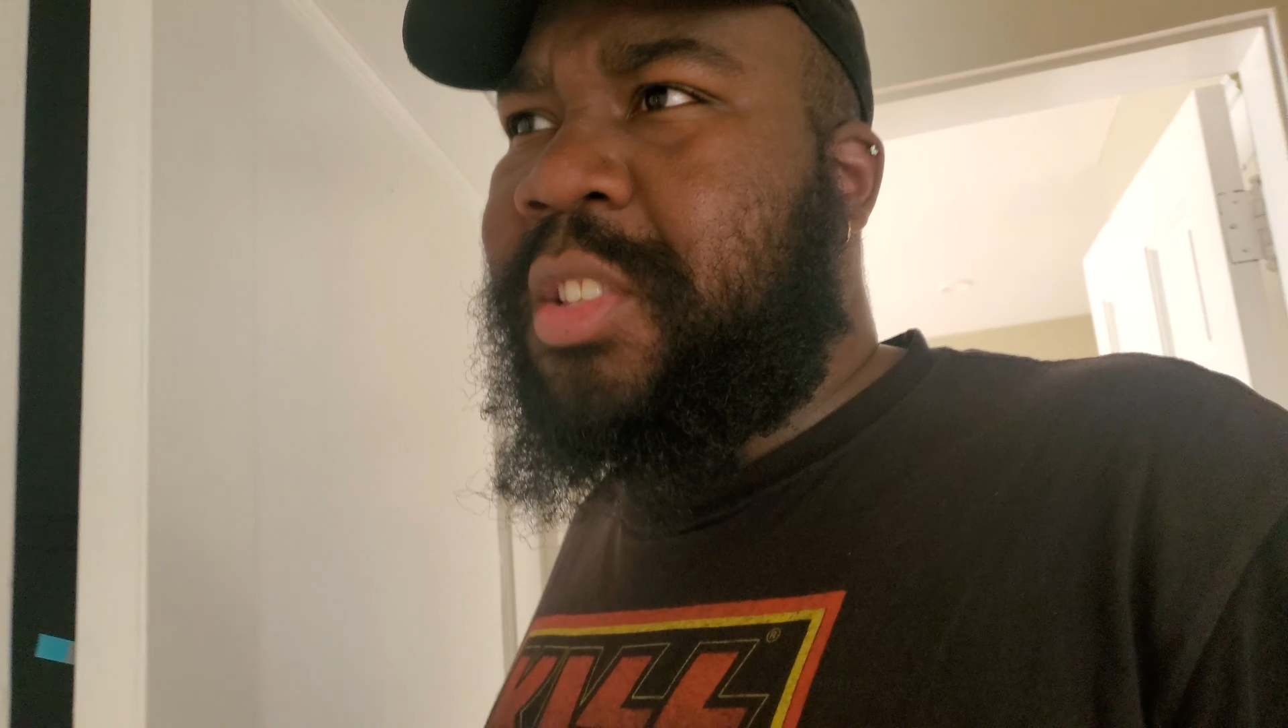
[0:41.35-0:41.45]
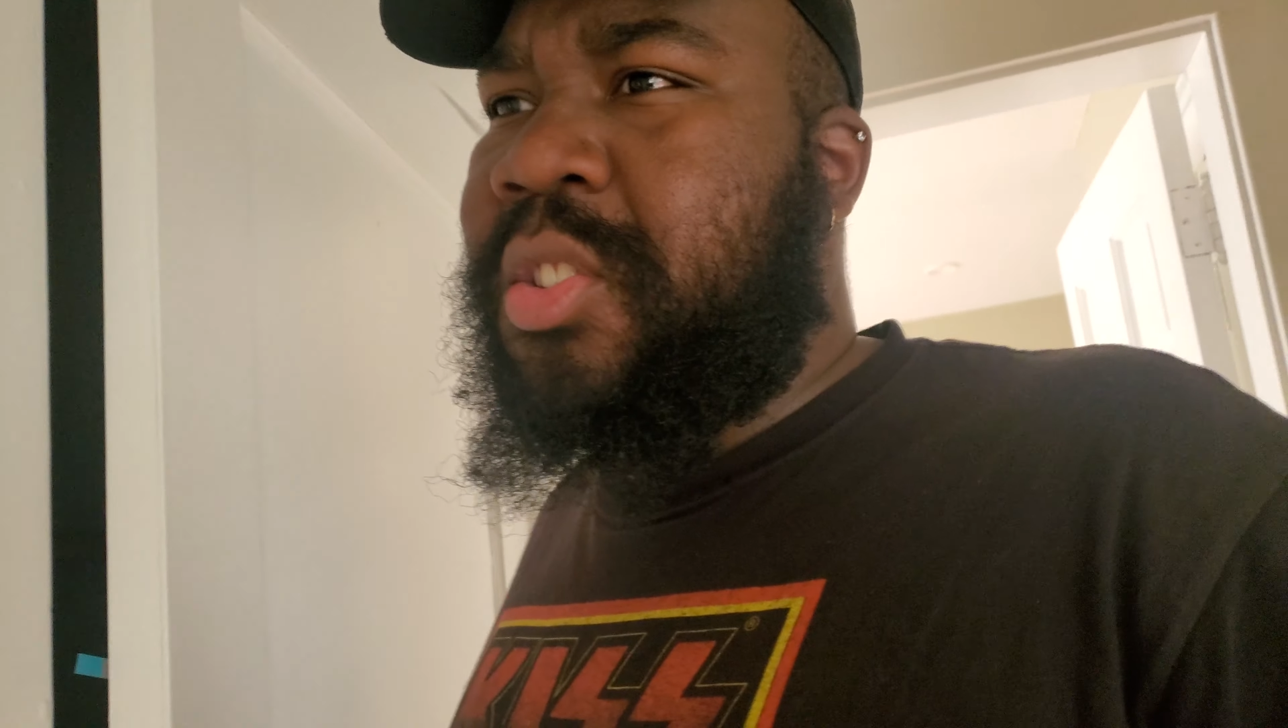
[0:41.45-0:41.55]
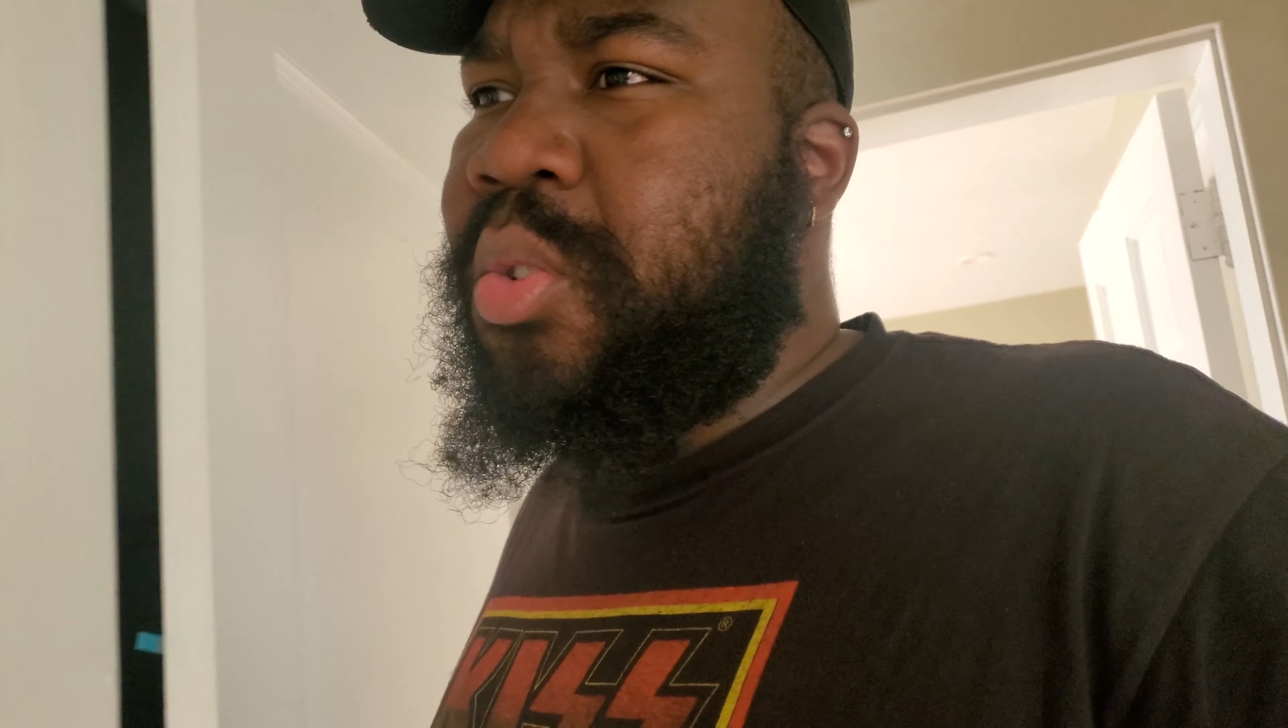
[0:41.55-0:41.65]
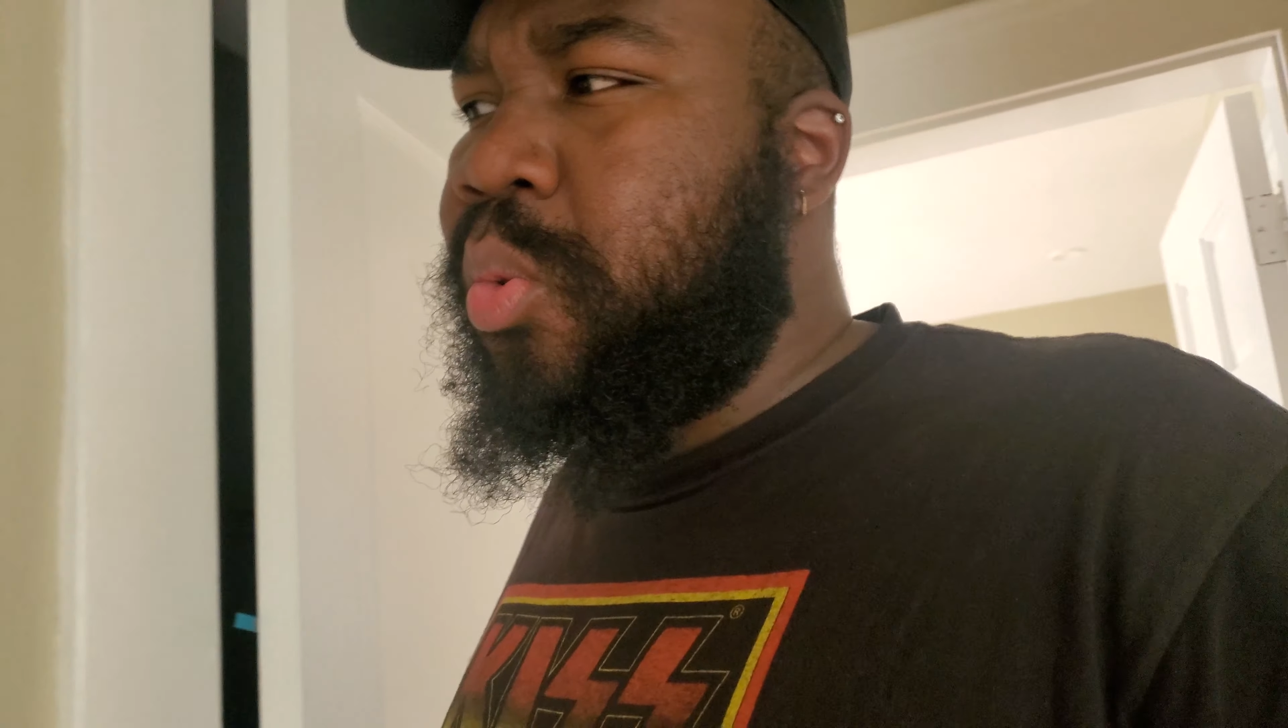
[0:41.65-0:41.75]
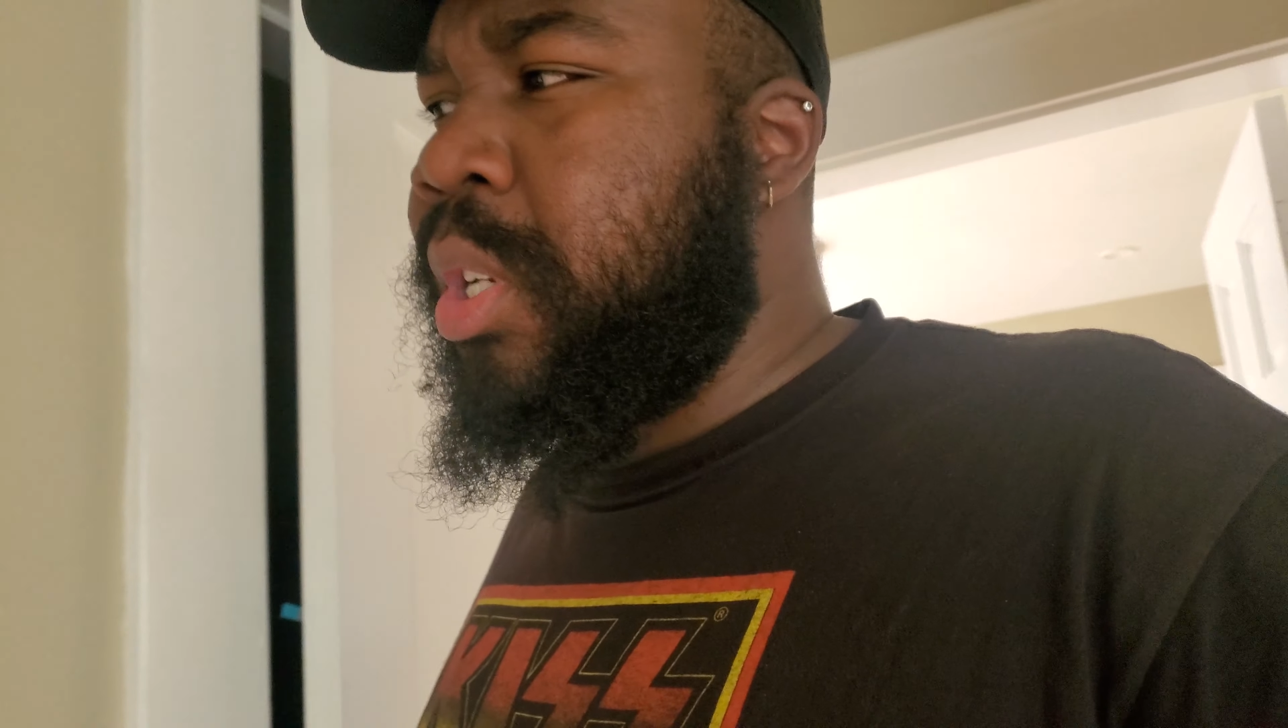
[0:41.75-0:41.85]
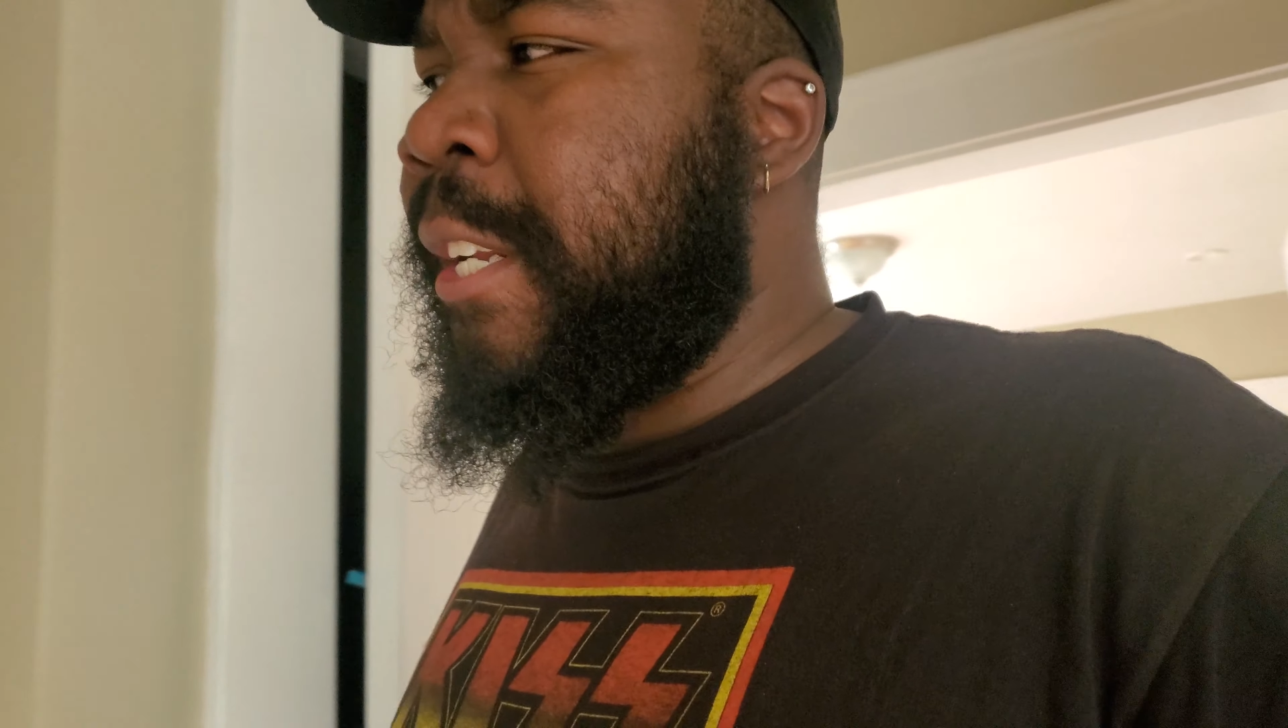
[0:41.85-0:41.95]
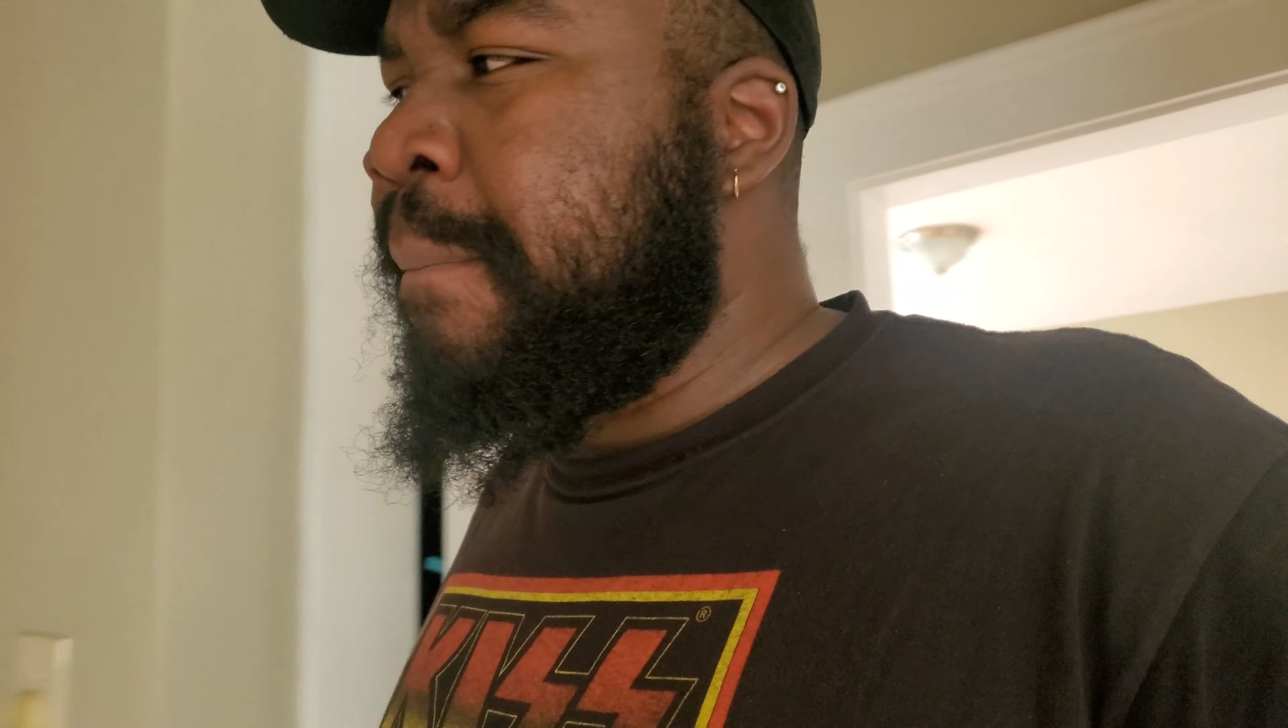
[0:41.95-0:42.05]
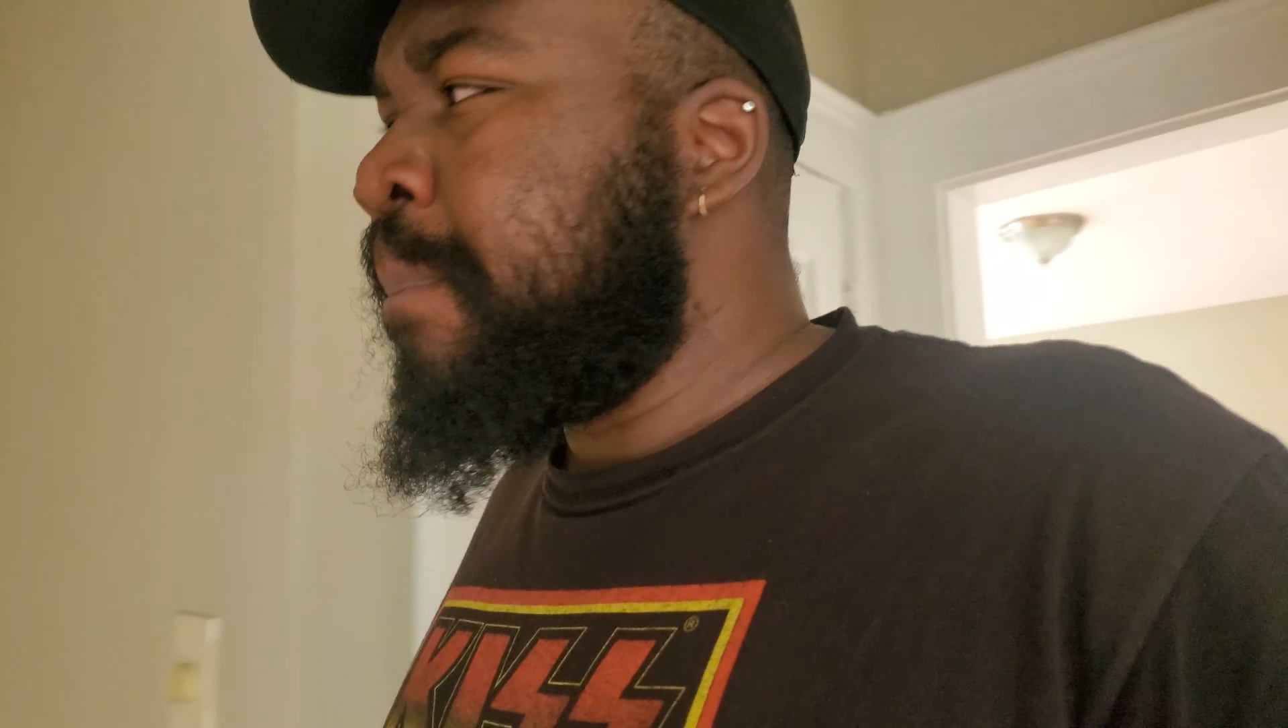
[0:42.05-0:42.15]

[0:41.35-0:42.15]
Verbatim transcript: soon.